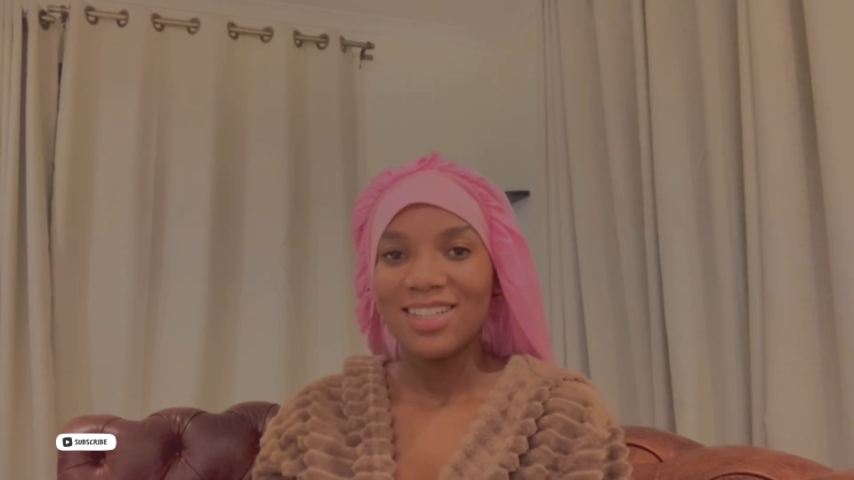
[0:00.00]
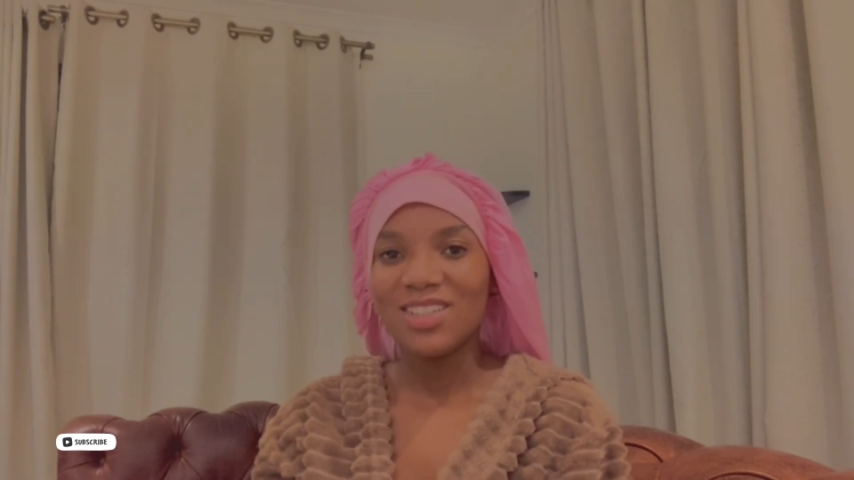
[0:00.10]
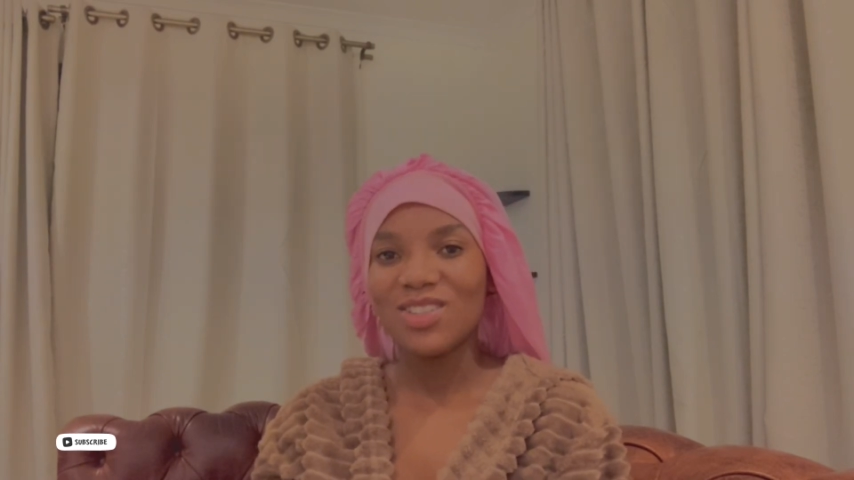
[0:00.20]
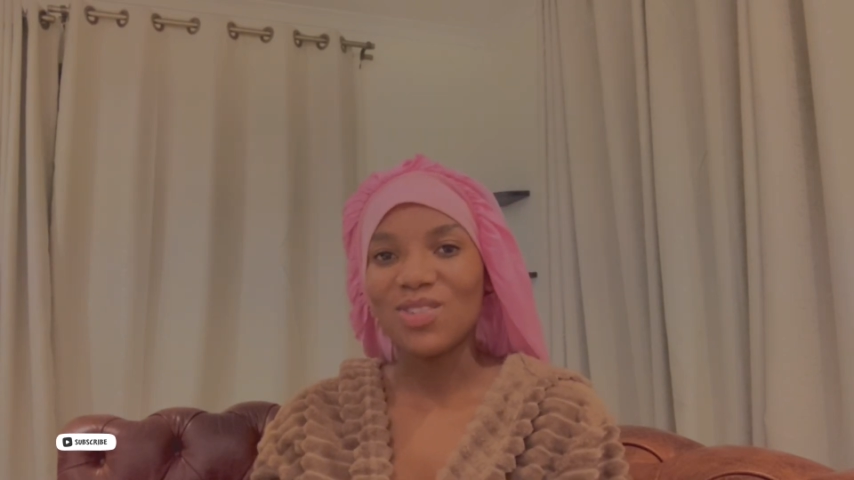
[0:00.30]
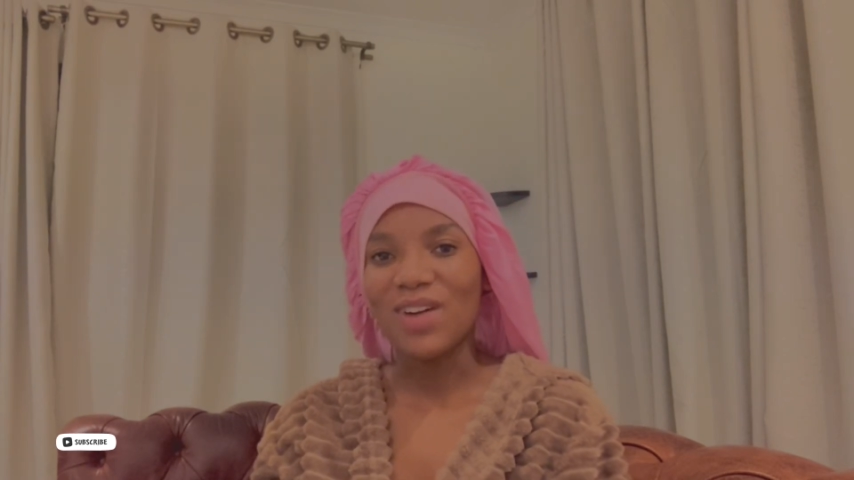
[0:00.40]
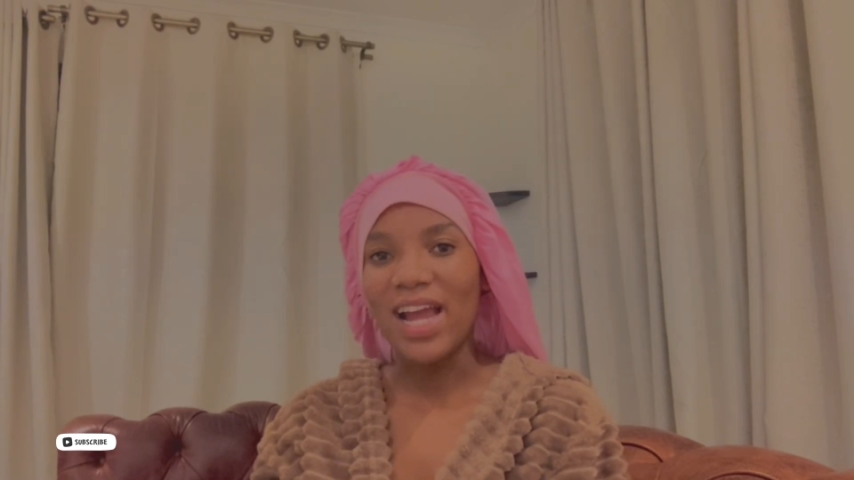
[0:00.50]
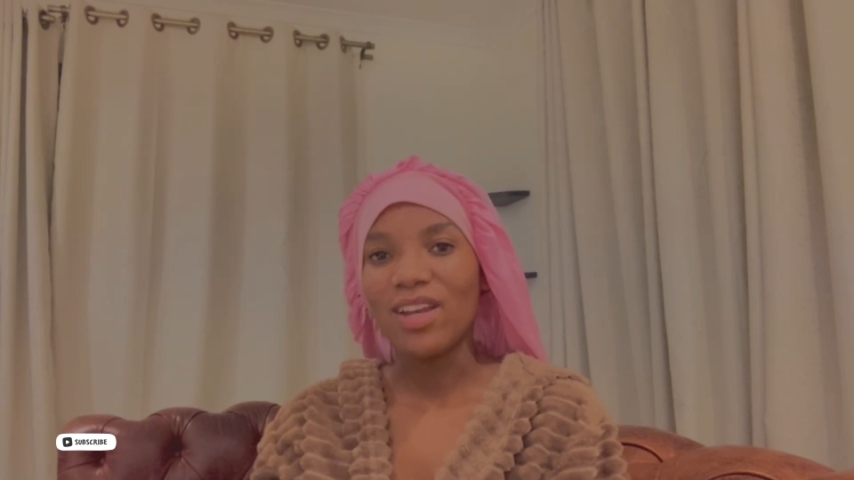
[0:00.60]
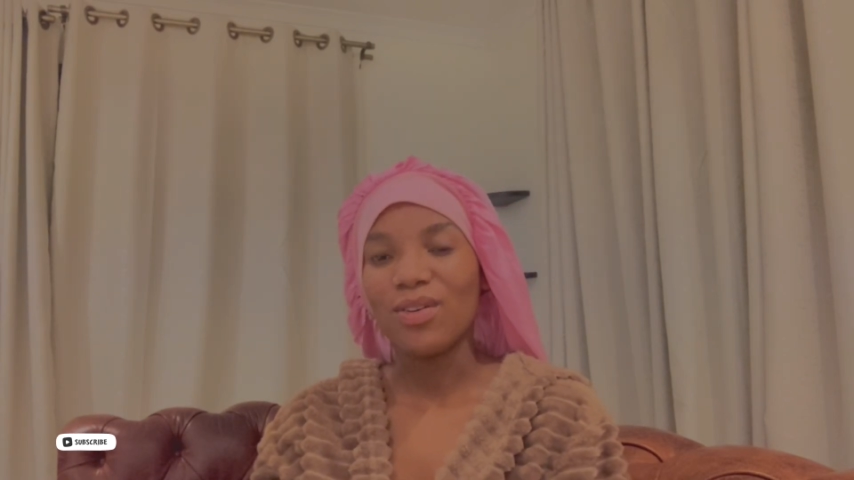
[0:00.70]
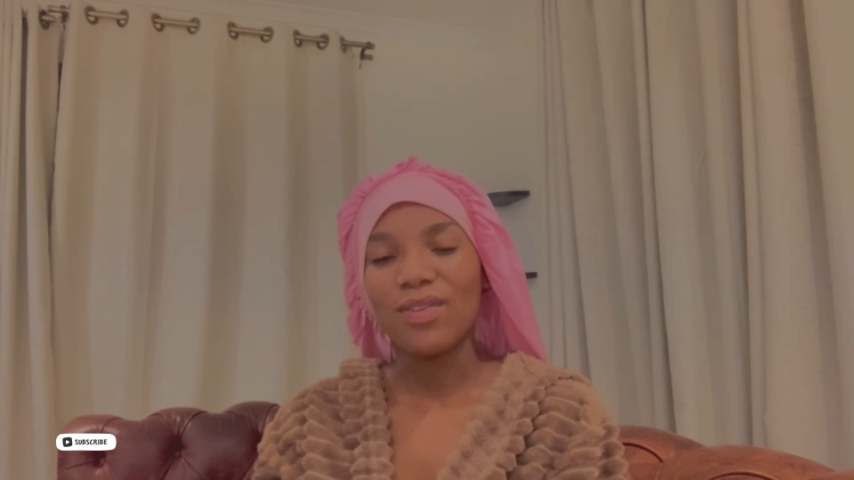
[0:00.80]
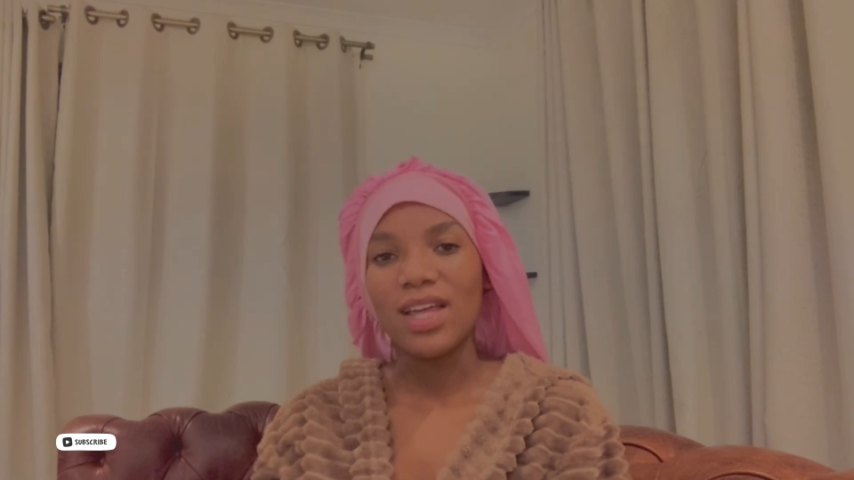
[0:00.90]
So I
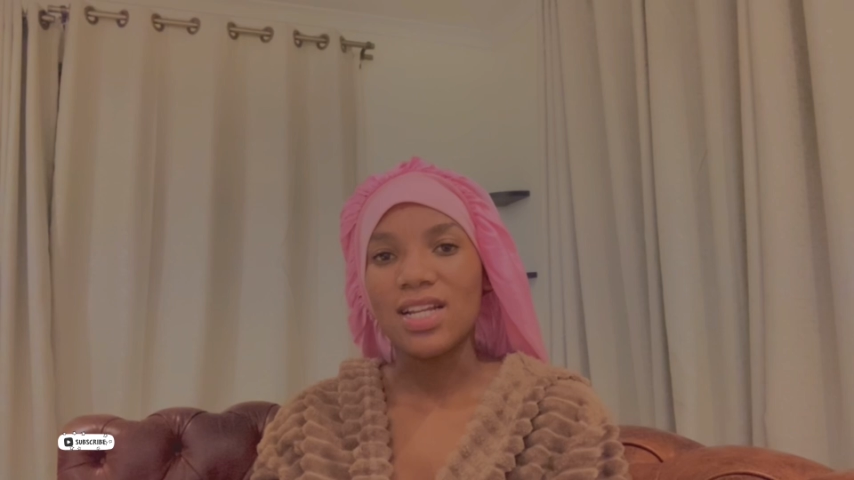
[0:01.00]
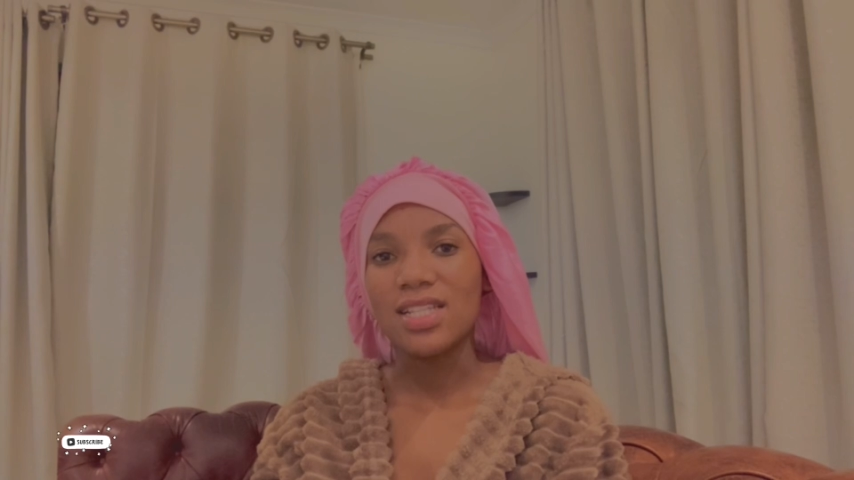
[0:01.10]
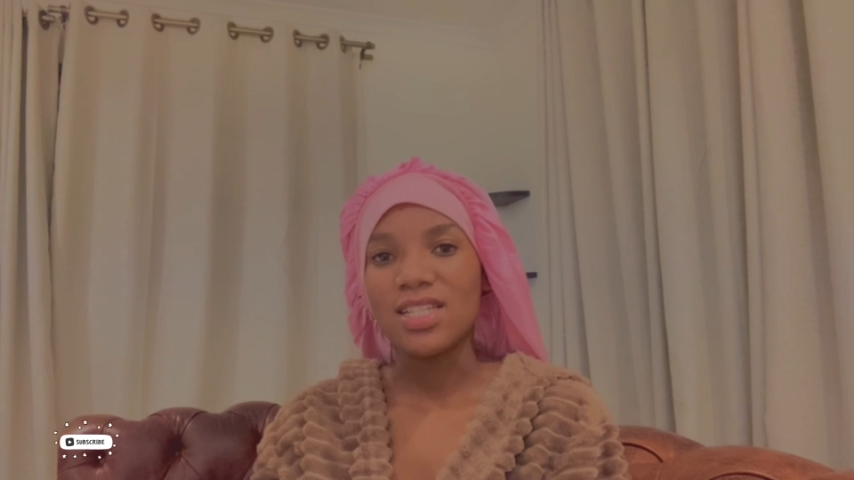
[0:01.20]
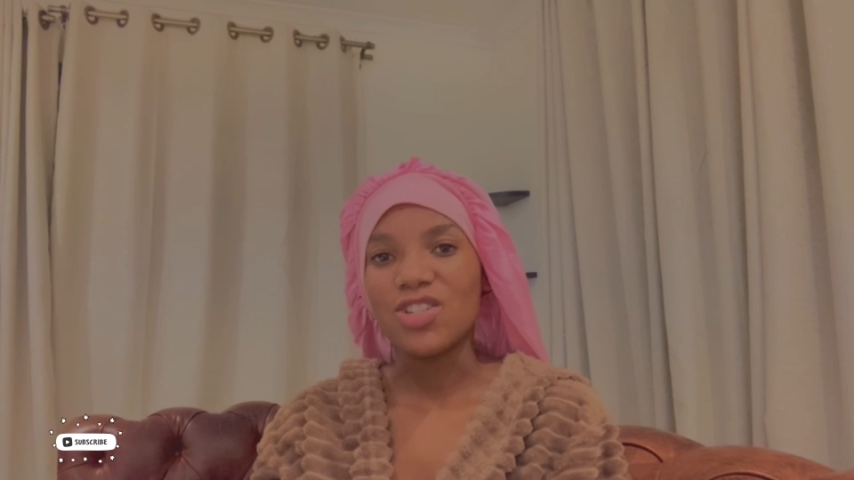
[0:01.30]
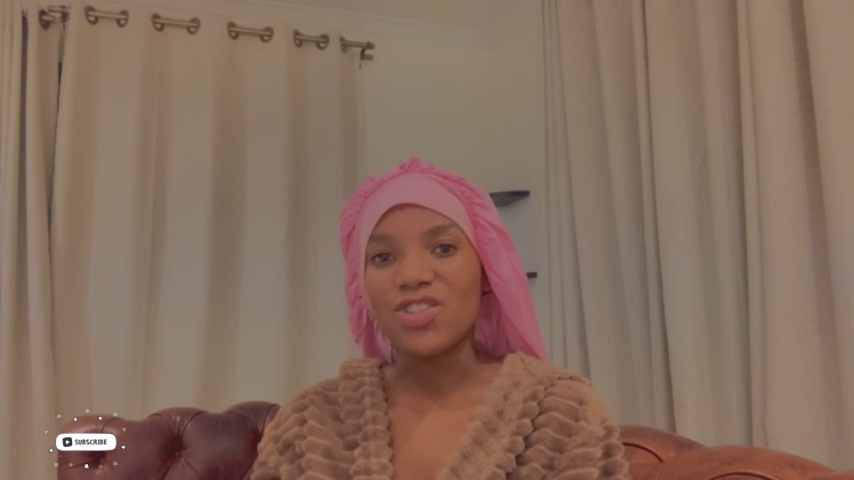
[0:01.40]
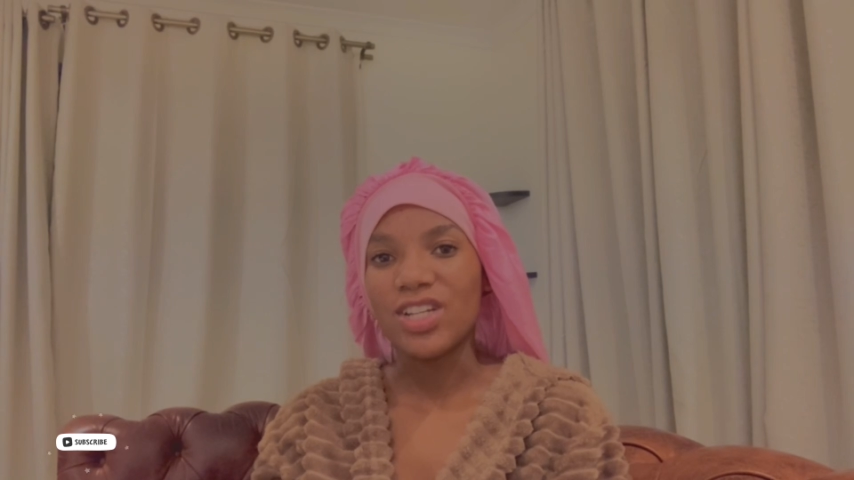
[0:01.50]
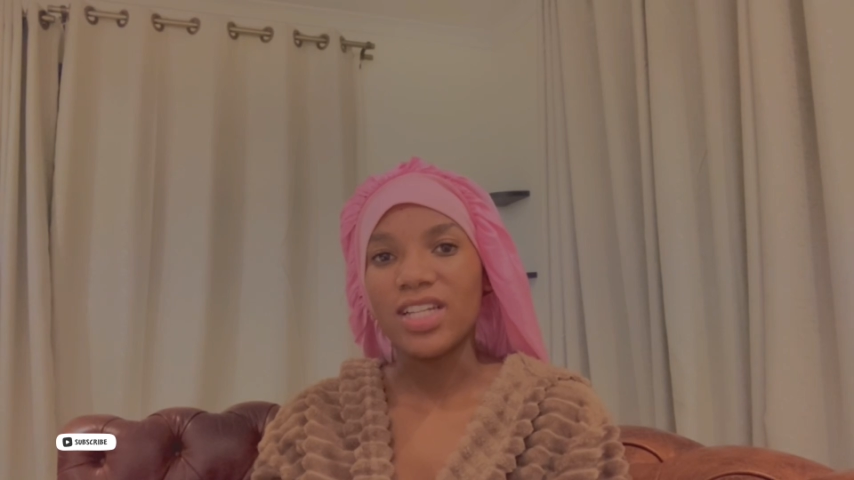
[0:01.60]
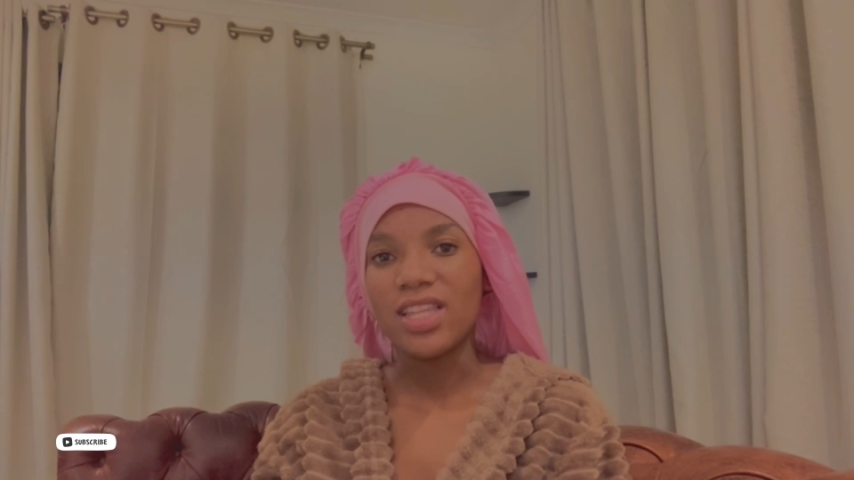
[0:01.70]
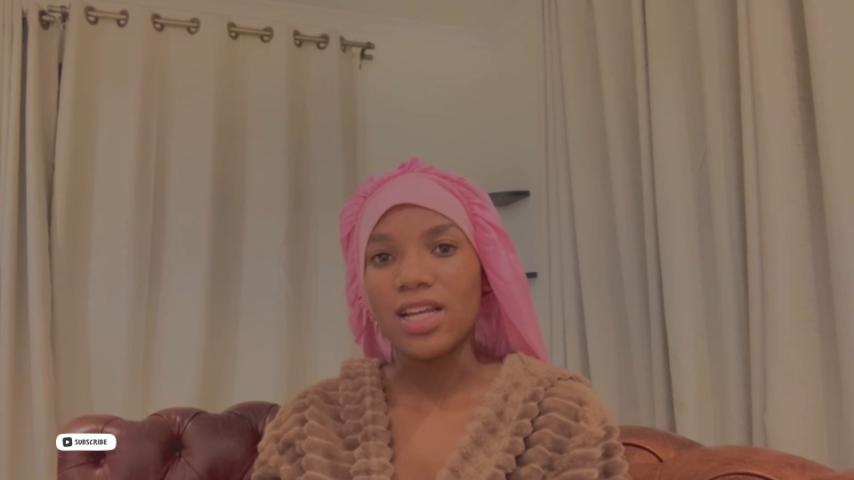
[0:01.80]
know that it's a journey